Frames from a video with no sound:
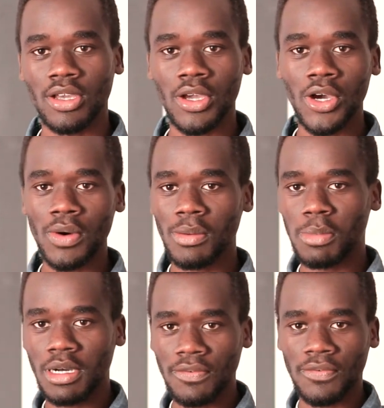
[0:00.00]
go
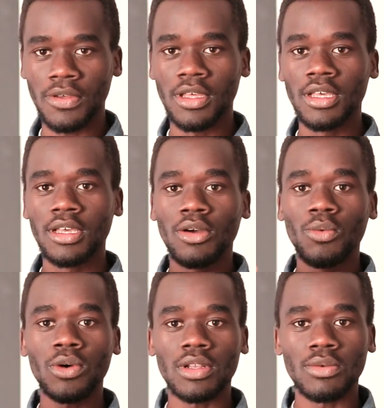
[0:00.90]
above
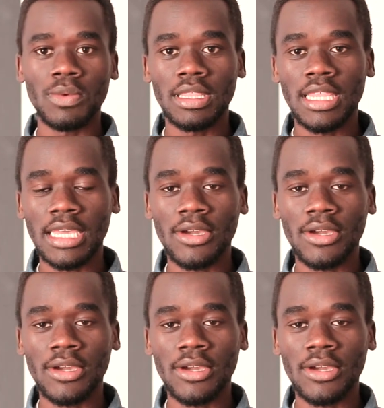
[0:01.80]
what they